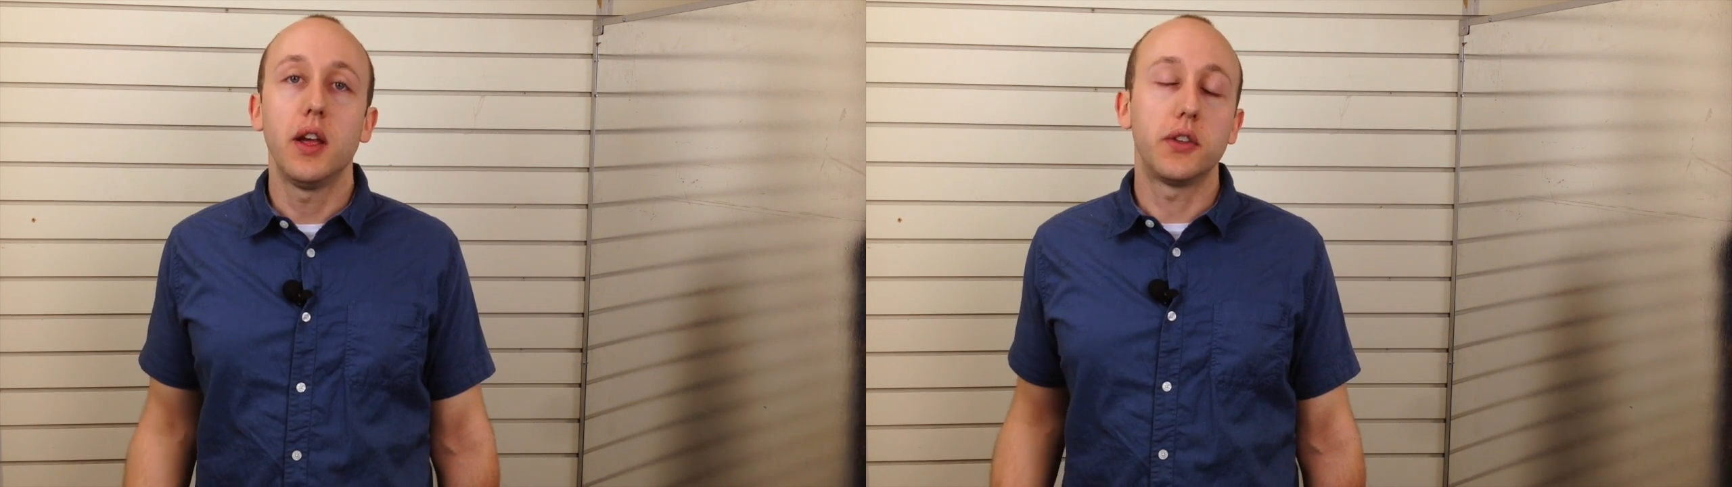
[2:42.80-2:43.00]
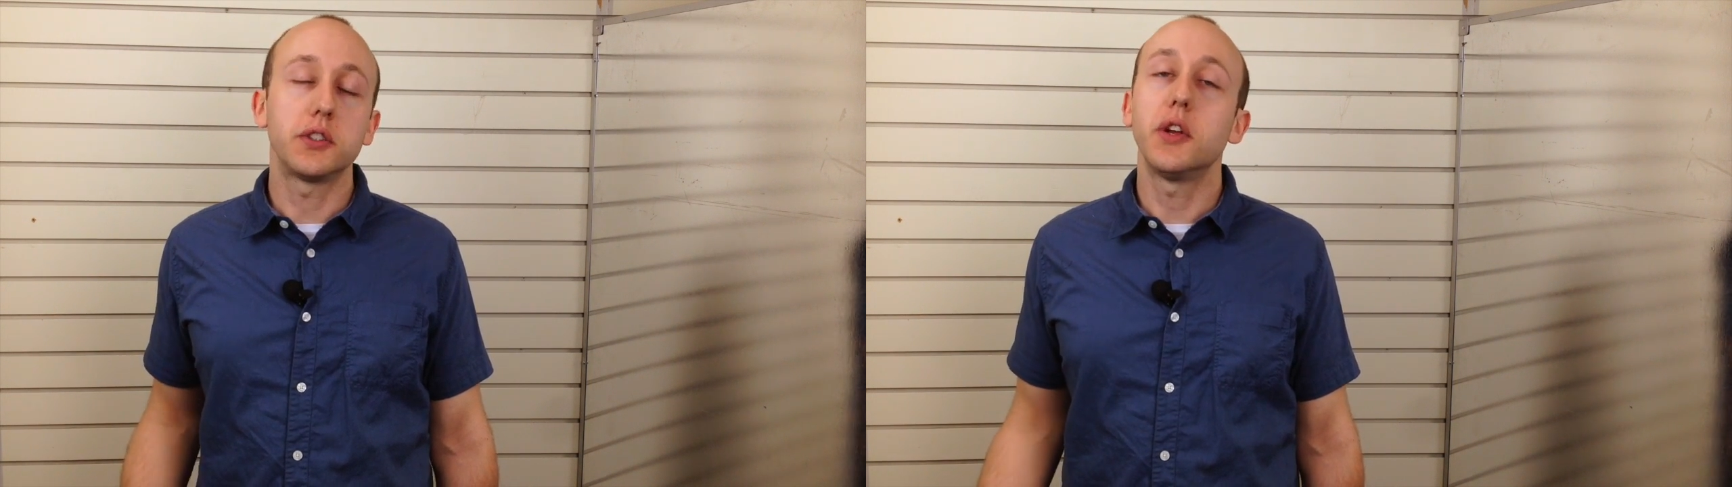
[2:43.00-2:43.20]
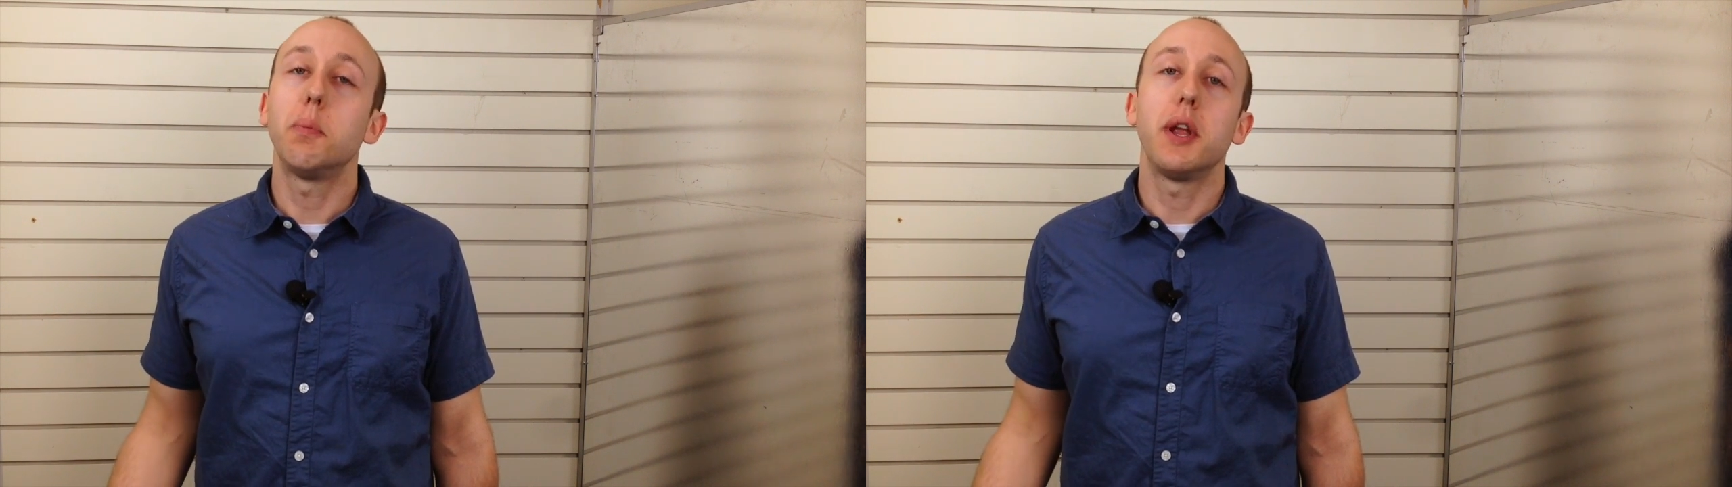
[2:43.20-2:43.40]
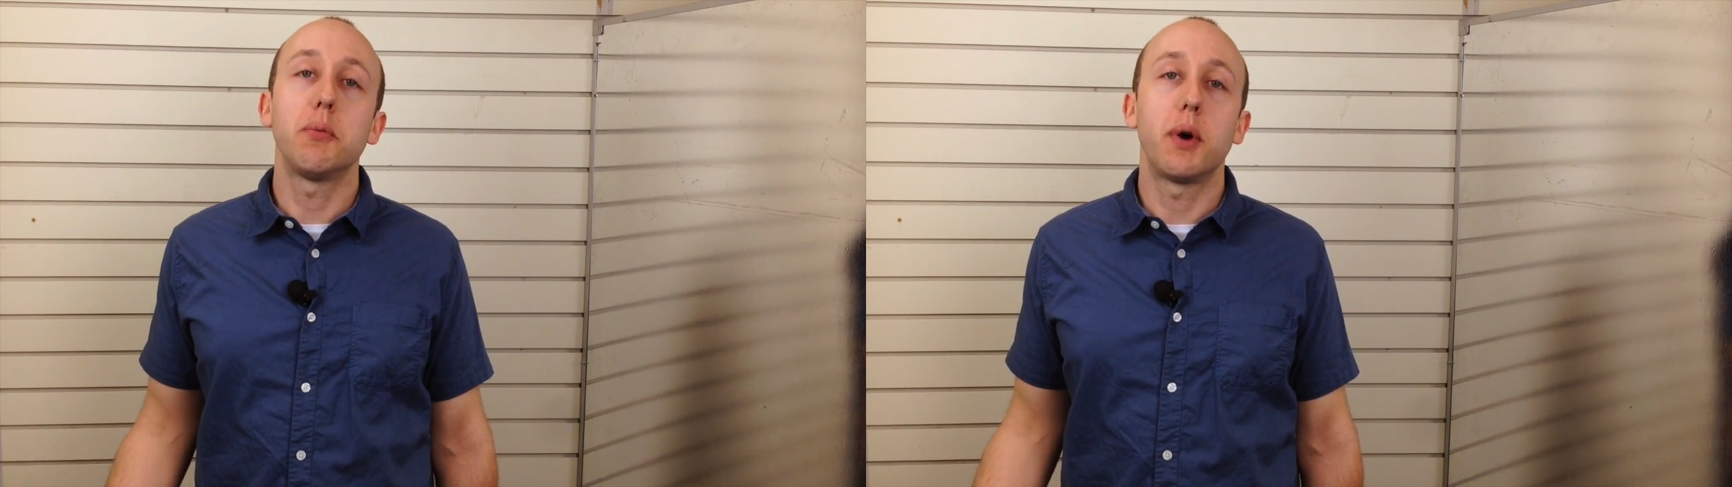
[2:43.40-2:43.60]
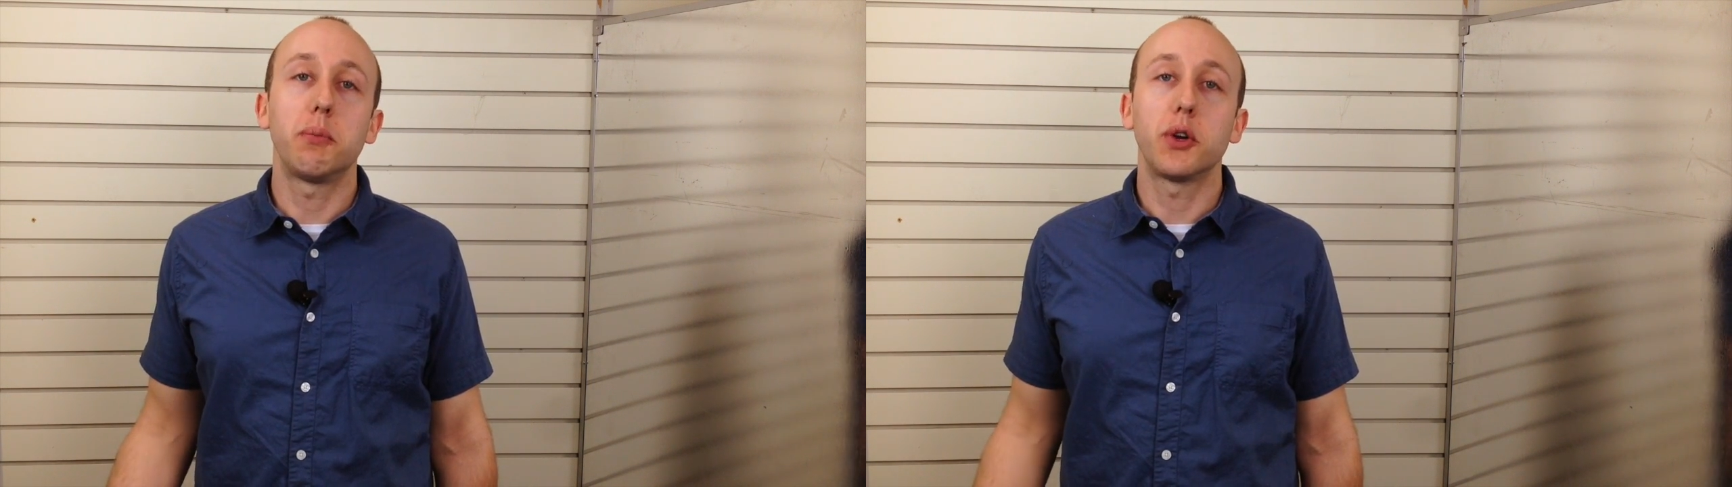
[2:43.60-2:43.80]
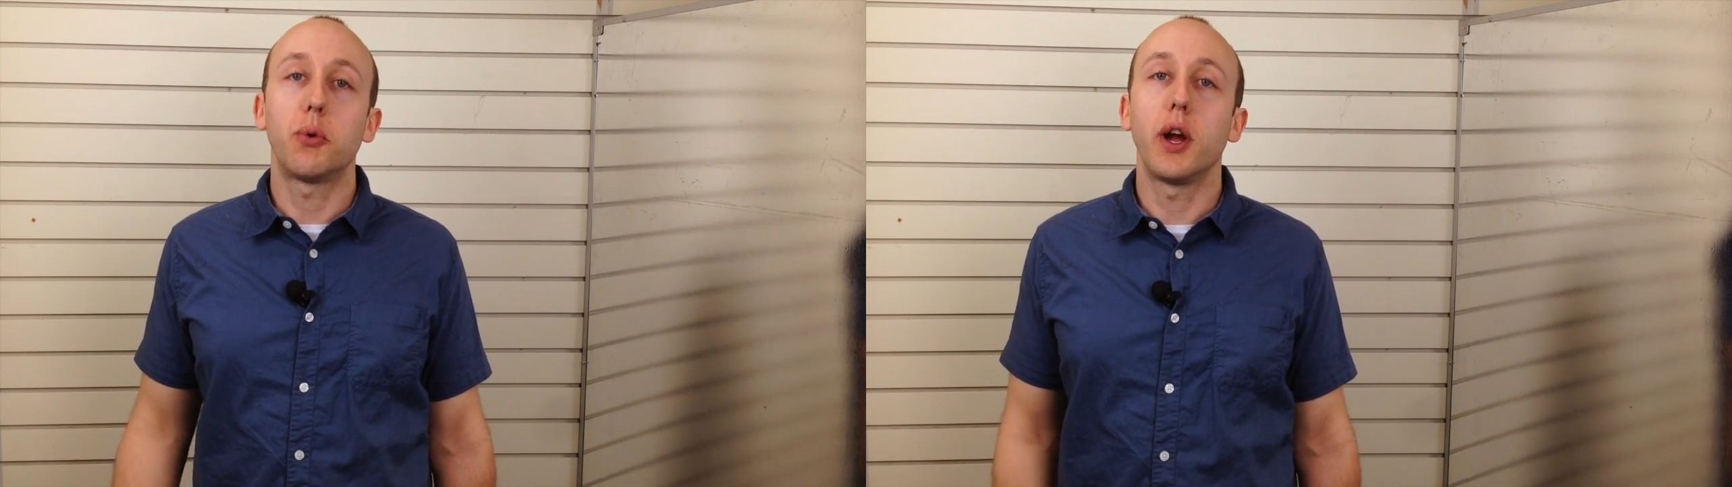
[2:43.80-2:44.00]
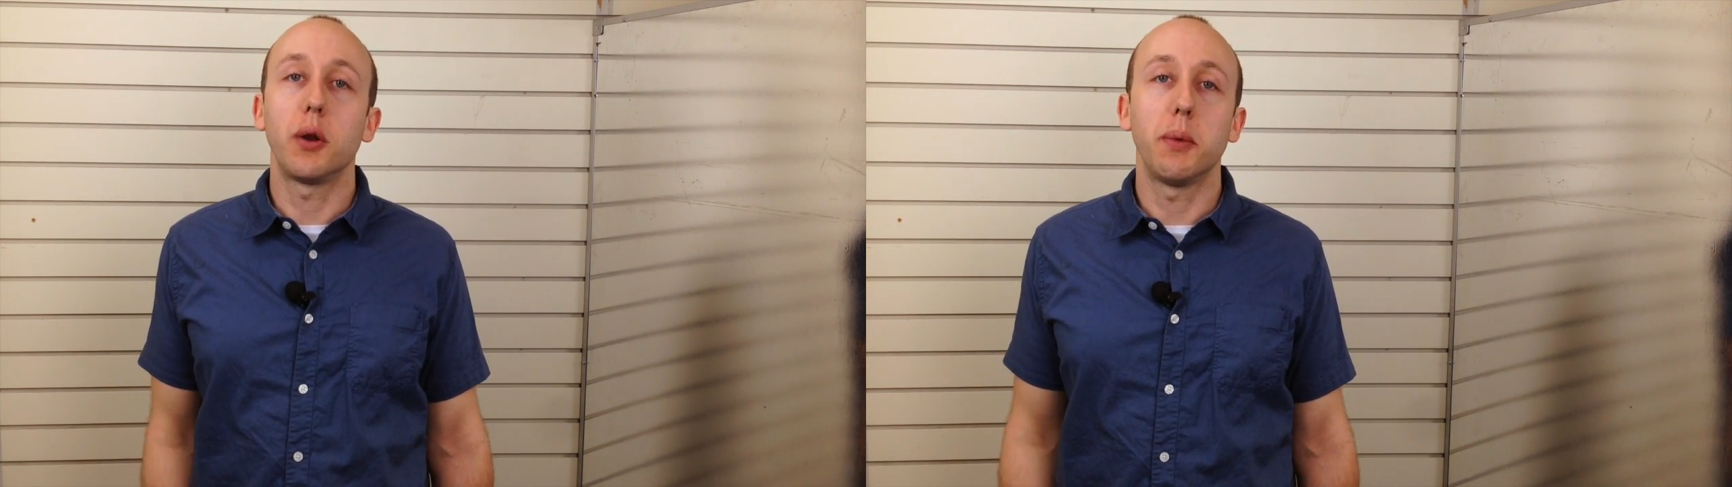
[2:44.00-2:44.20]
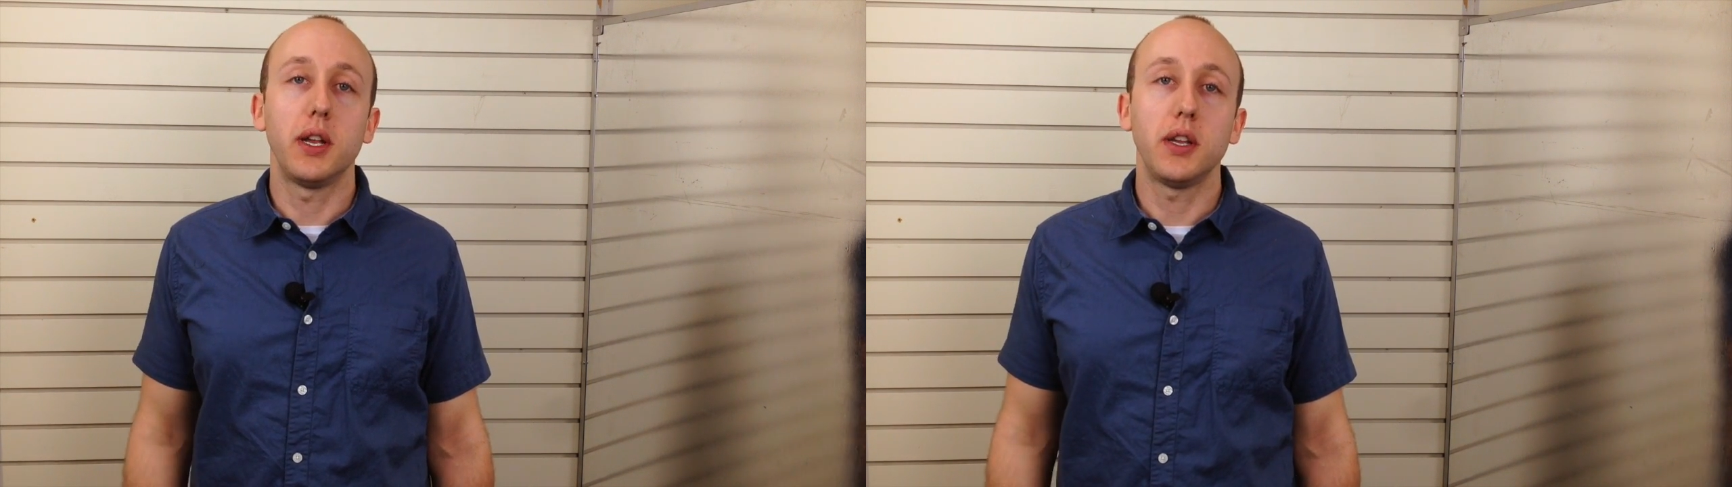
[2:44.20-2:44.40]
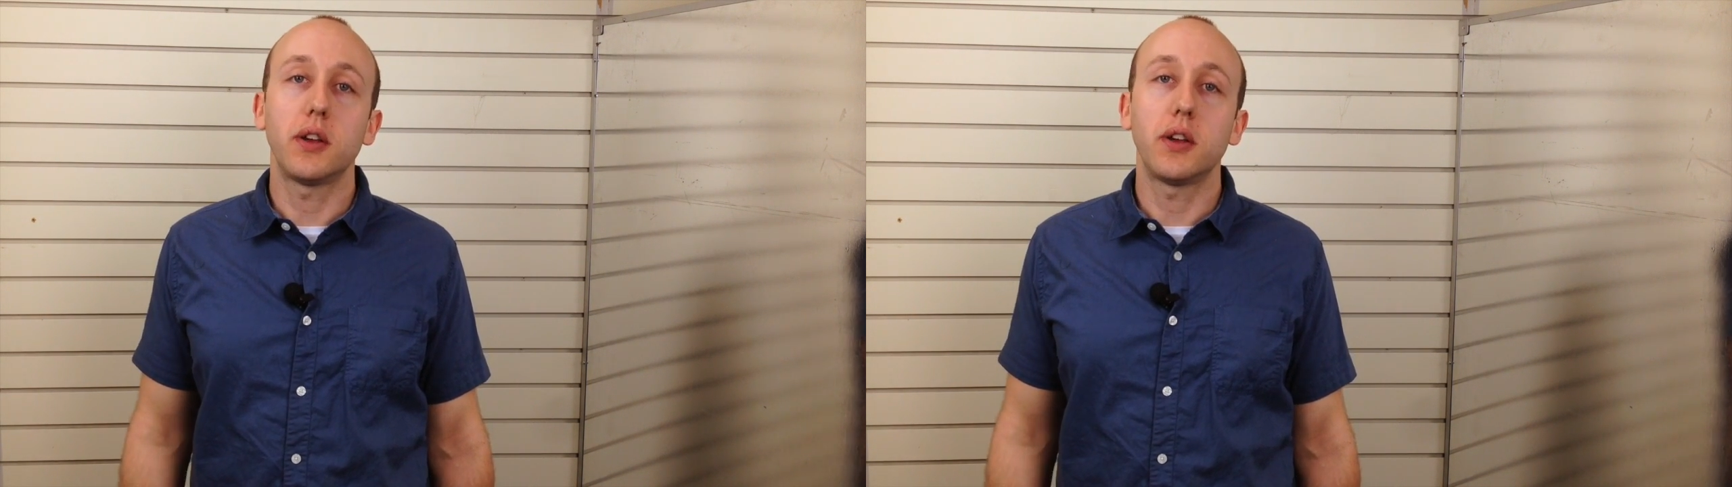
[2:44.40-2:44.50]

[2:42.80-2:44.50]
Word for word: There's no minimum requirement.